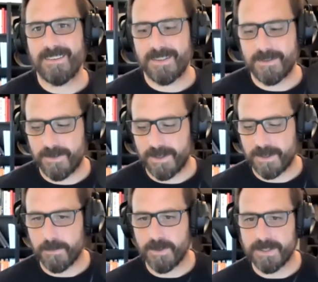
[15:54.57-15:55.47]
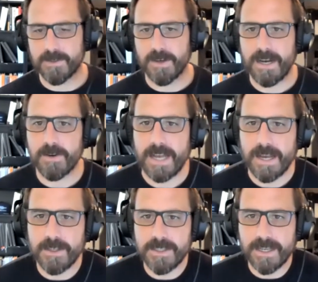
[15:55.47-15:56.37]
That's a very good point. So
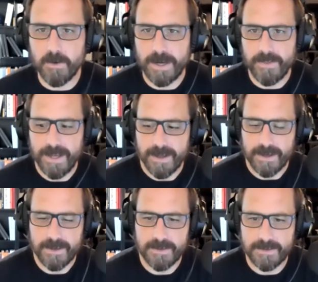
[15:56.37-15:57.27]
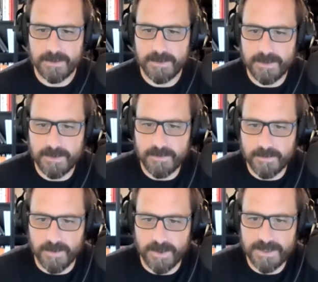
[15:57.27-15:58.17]
how did you get around that
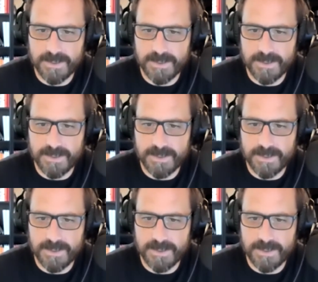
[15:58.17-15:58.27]
version?